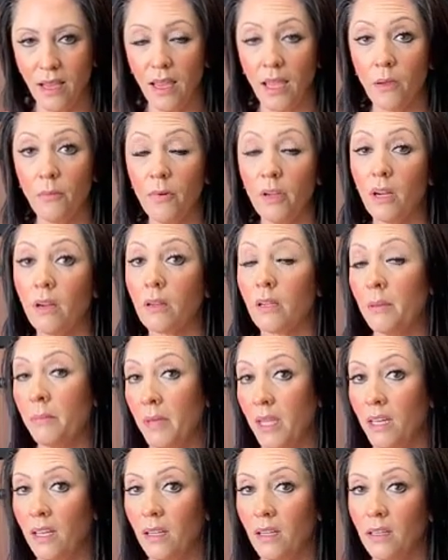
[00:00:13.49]
and we are
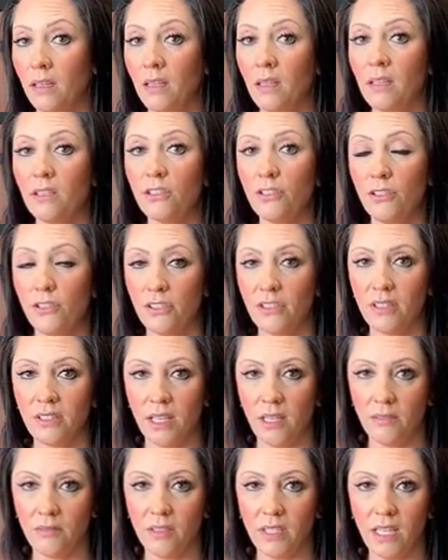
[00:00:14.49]
committed to your
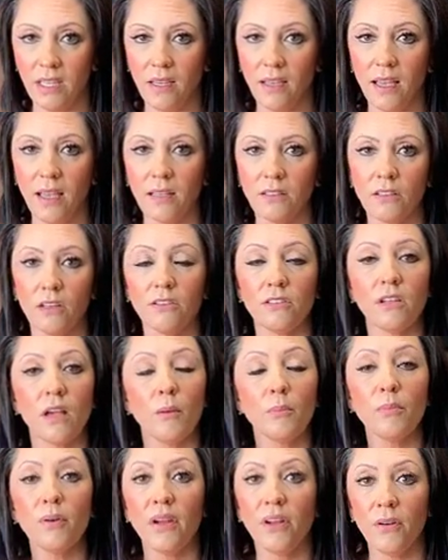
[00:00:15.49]
safety as our
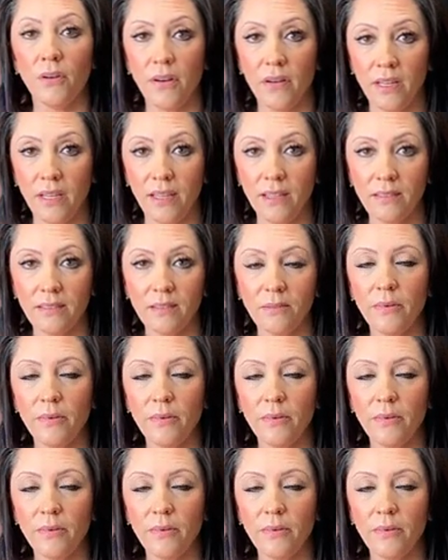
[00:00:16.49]
top priority.